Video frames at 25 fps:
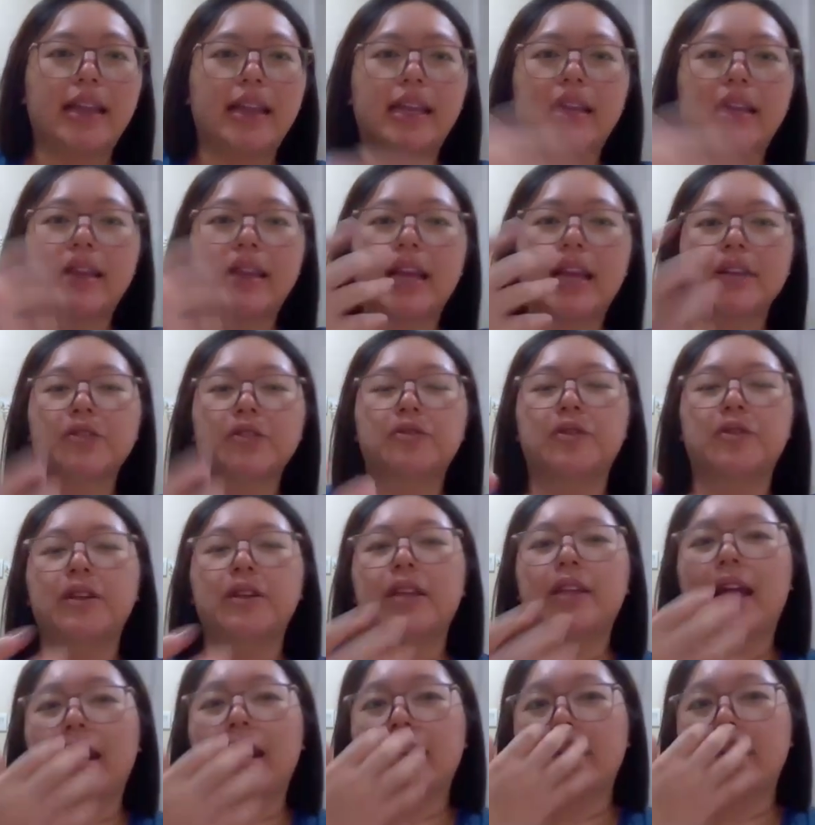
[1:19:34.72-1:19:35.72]
an
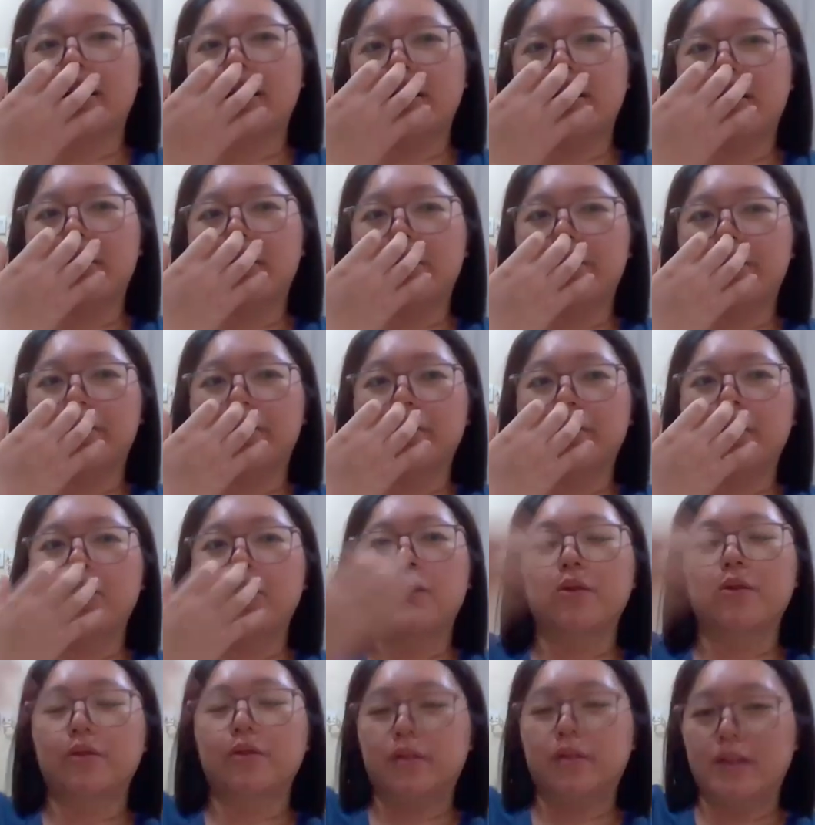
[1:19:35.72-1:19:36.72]
industry that um you
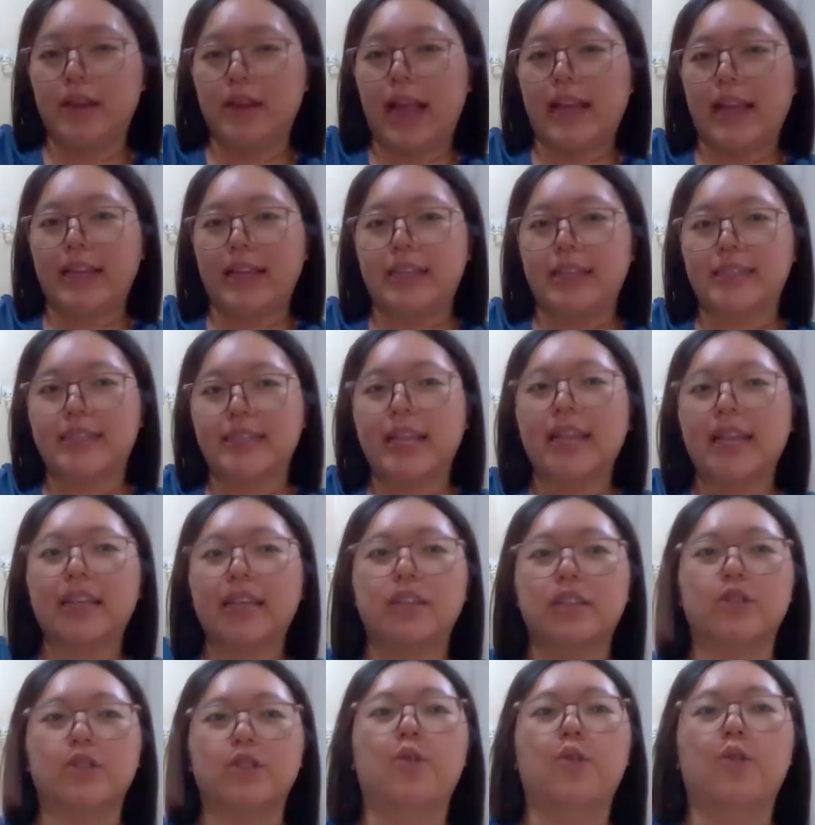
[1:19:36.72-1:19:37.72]
know like the
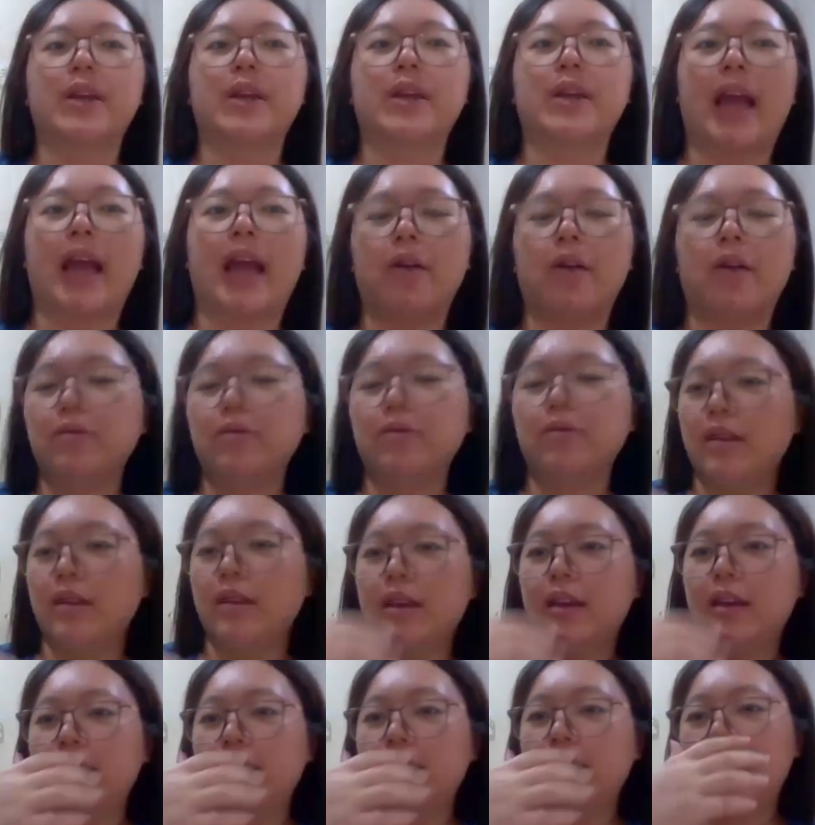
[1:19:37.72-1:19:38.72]
sun is going down,
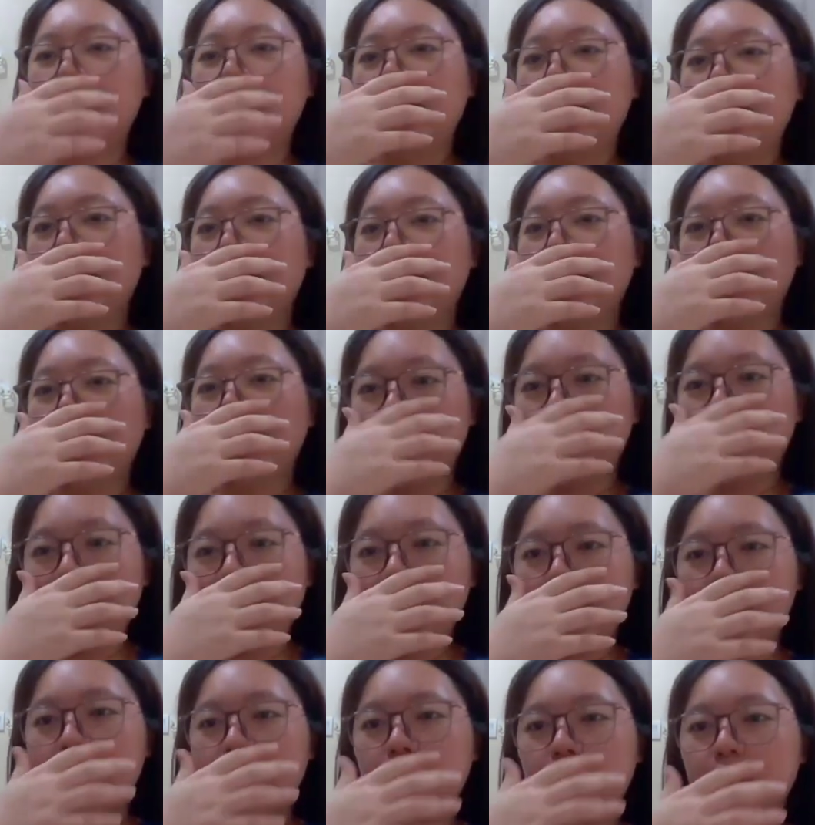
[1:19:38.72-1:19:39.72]
in
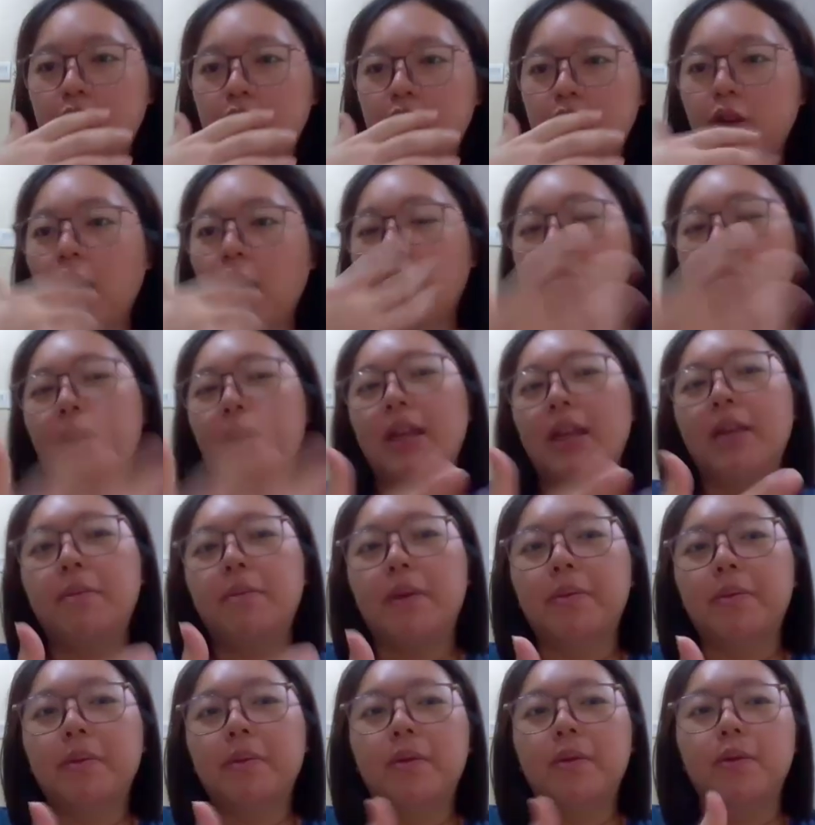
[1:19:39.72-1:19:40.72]
which not many
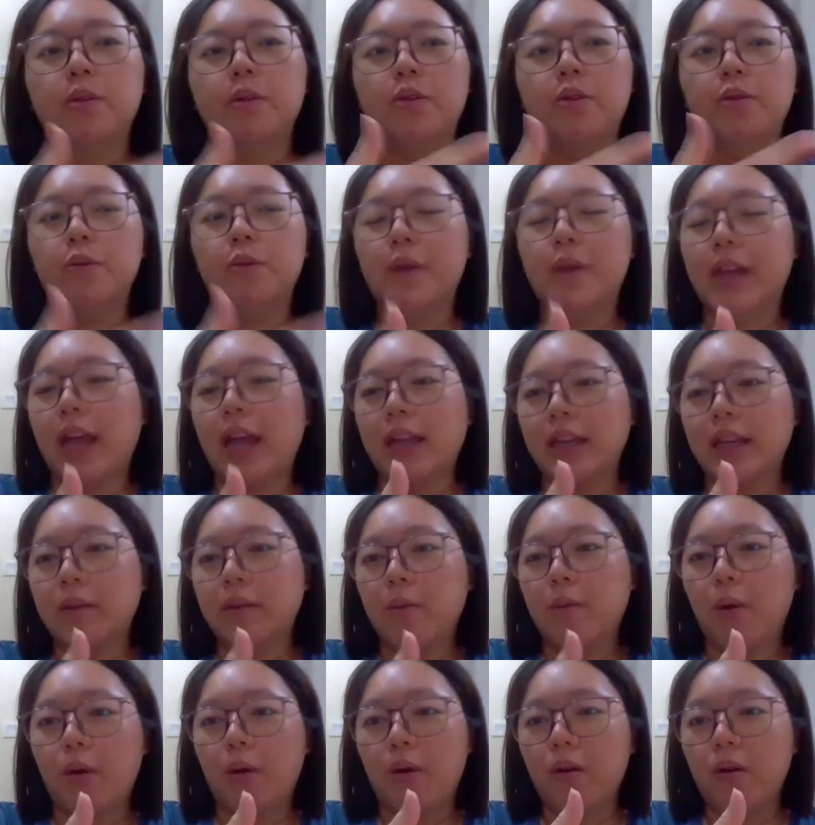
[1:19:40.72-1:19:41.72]
people will do it
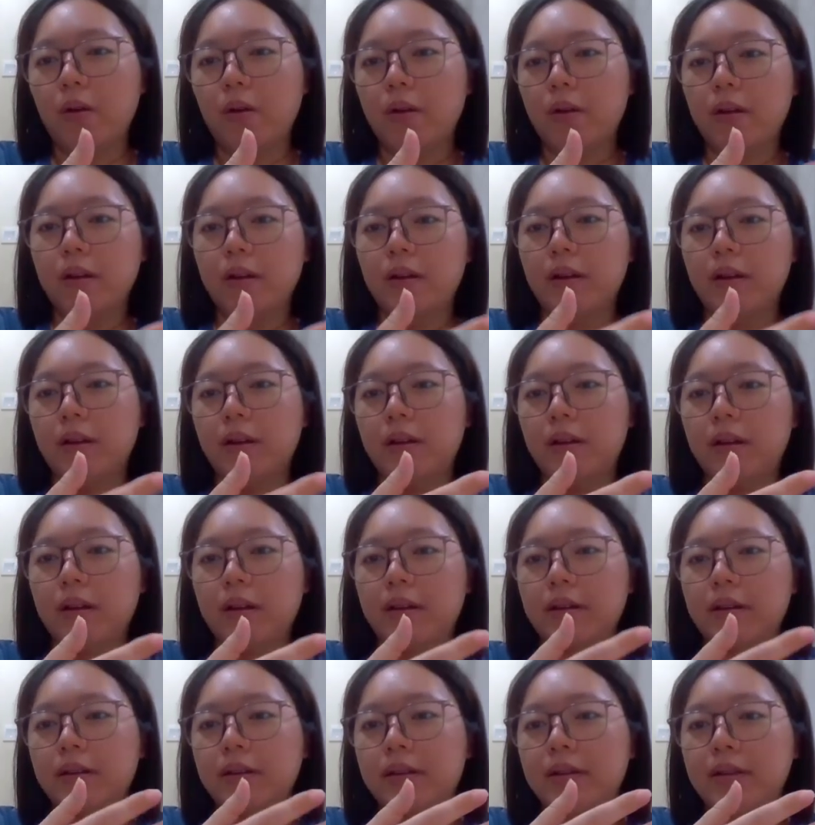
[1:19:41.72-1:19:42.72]
anymore
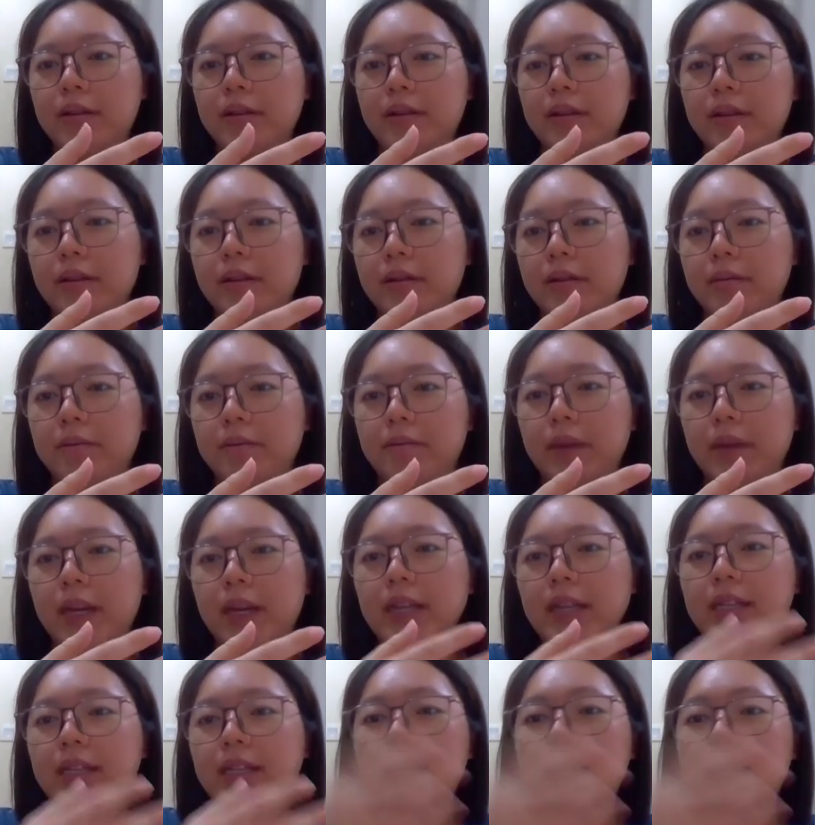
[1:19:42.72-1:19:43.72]

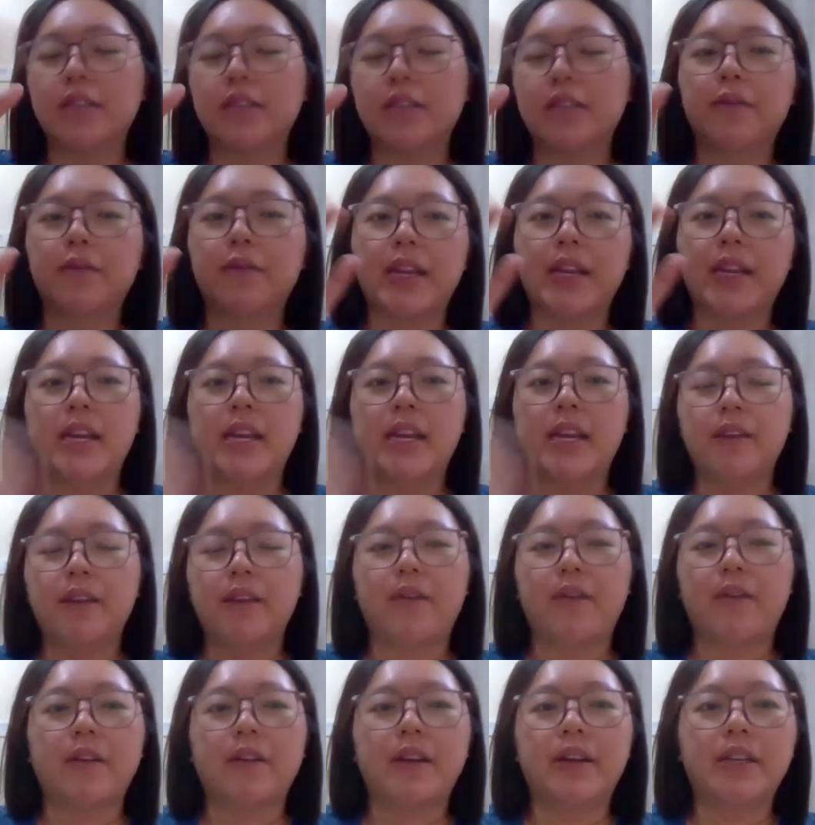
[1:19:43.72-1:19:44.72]
because yeah. it's already
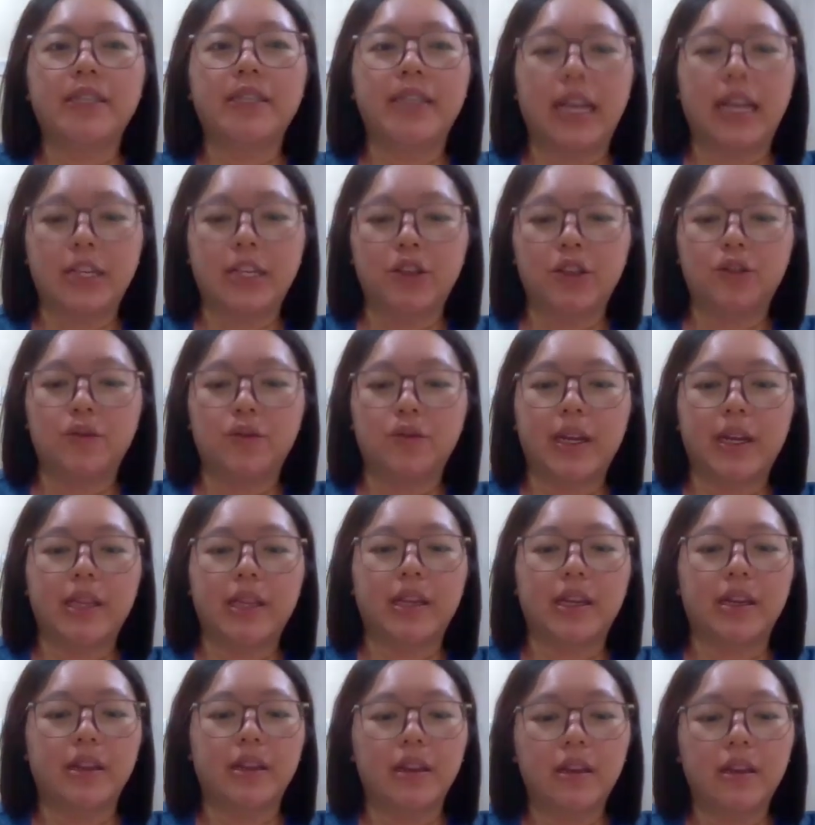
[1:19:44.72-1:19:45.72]
very
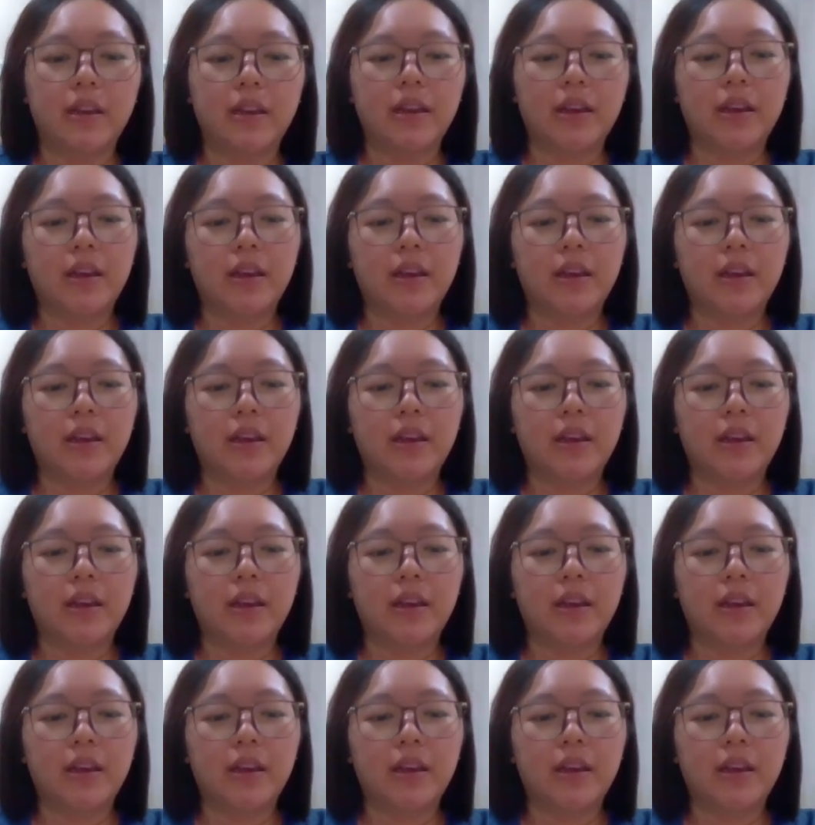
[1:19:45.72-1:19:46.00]
saturated.